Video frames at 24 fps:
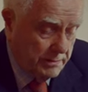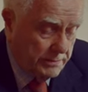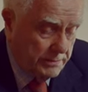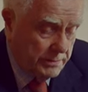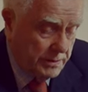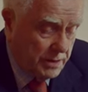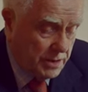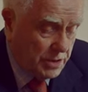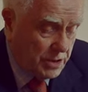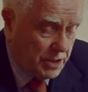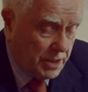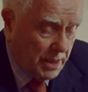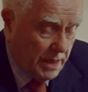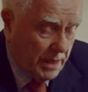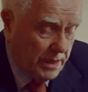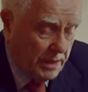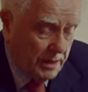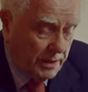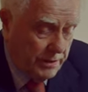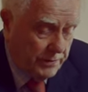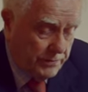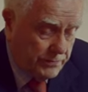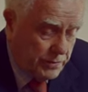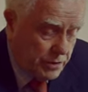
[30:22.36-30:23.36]
The
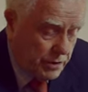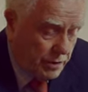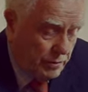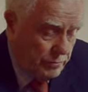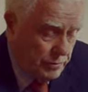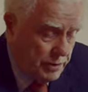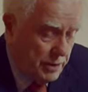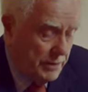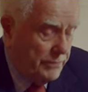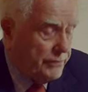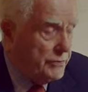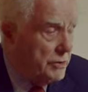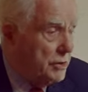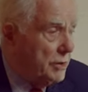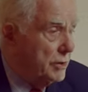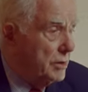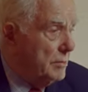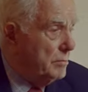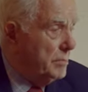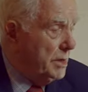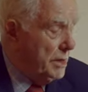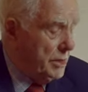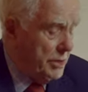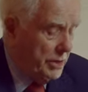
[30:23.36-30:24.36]
sale of Joseph to
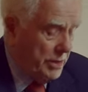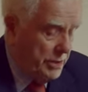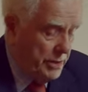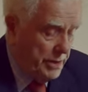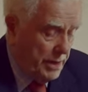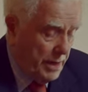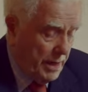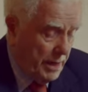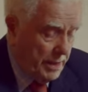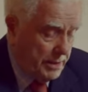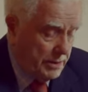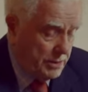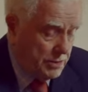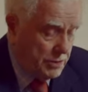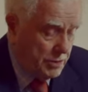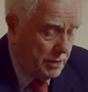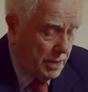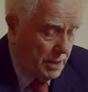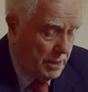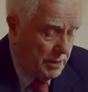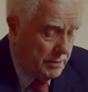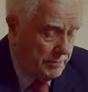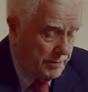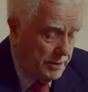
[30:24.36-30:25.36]
the Midianite
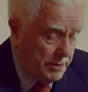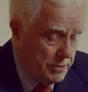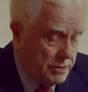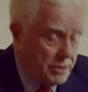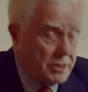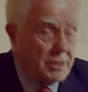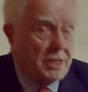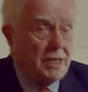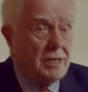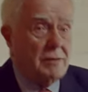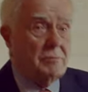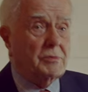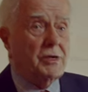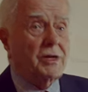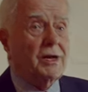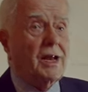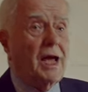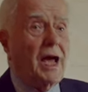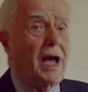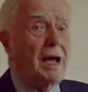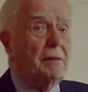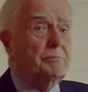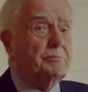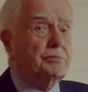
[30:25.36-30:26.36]
traders seemed an
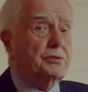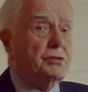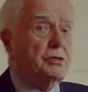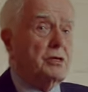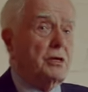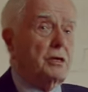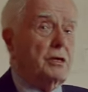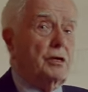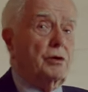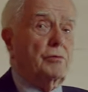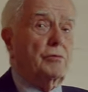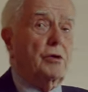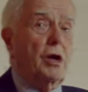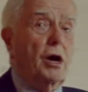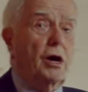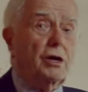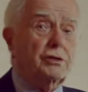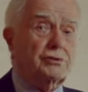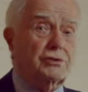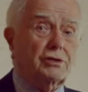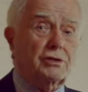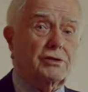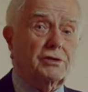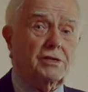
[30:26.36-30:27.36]
absolute,
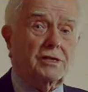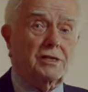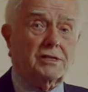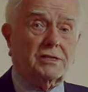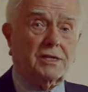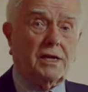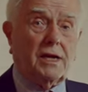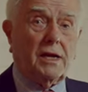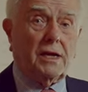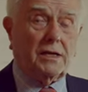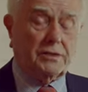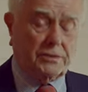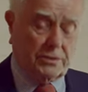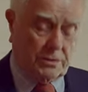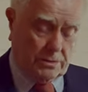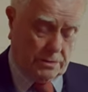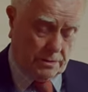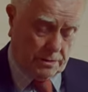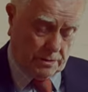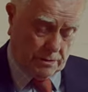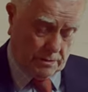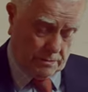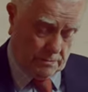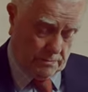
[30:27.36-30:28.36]
utter
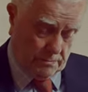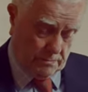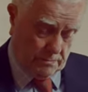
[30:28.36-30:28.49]
disaster.